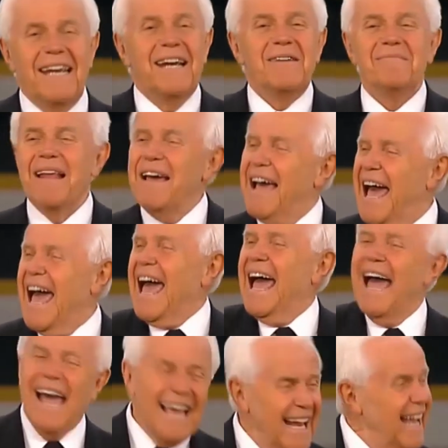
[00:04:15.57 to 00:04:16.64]
You hear them like,
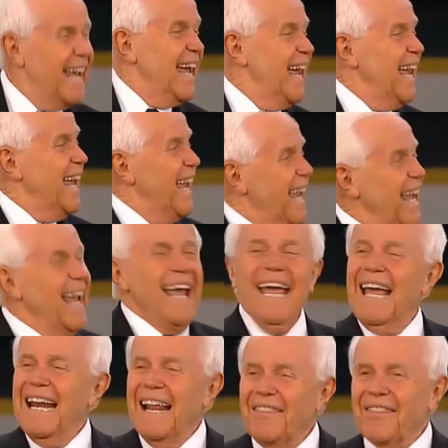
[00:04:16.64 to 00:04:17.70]

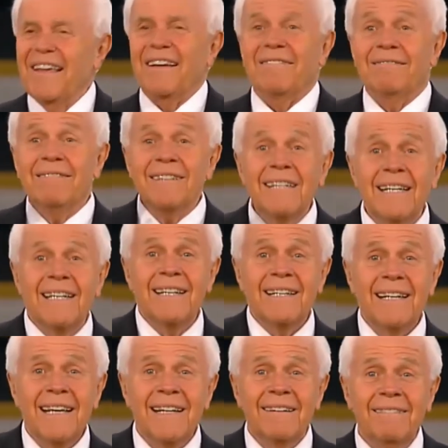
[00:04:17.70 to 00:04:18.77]
and I think, when are
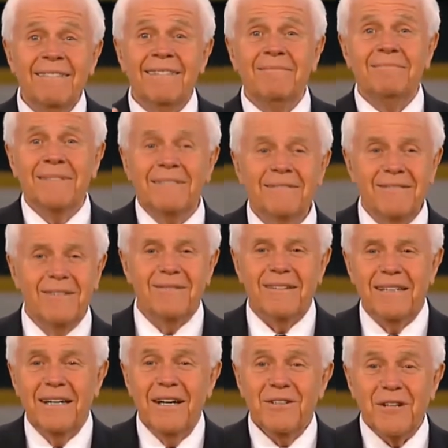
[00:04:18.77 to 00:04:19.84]
they going to move over?